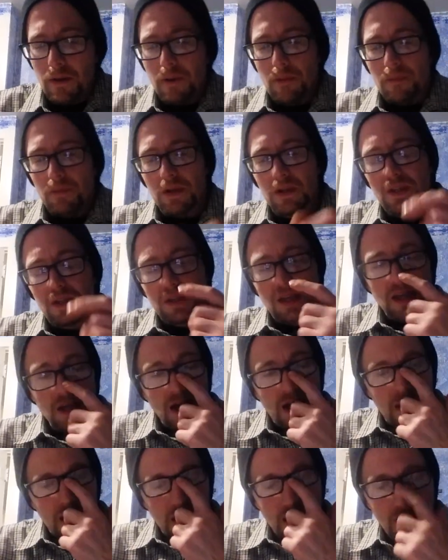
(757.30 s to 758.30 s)
The
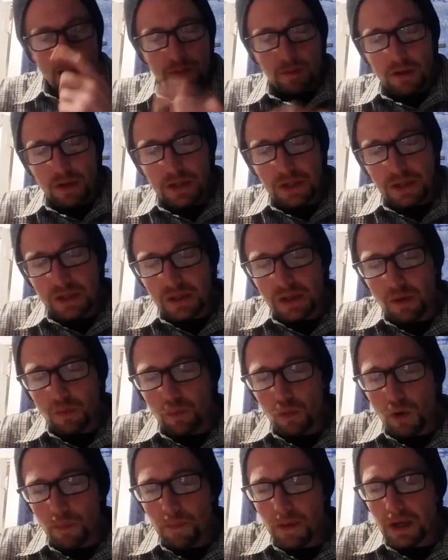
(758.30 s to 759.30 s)
CIA released a
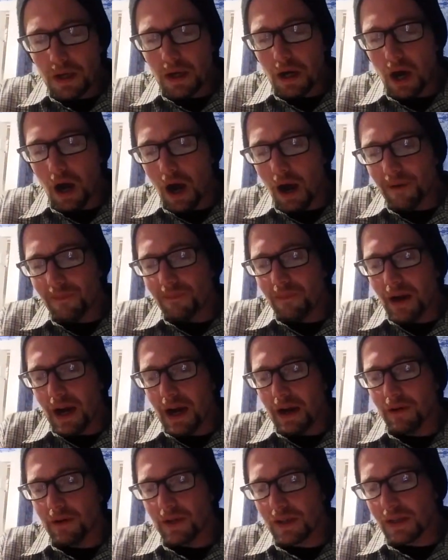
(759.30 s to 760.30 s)
whooping cough
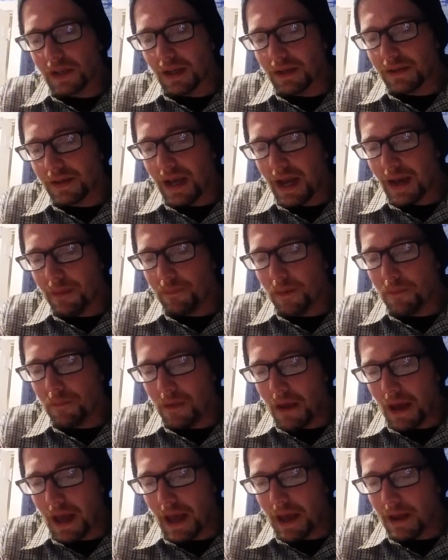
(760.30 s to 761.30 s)
virus on Tampa
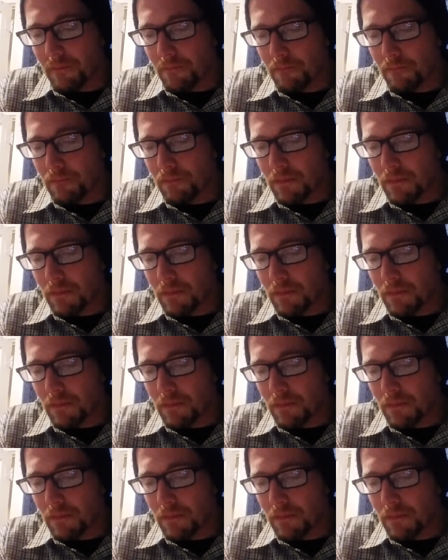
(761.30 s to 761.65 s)
Bay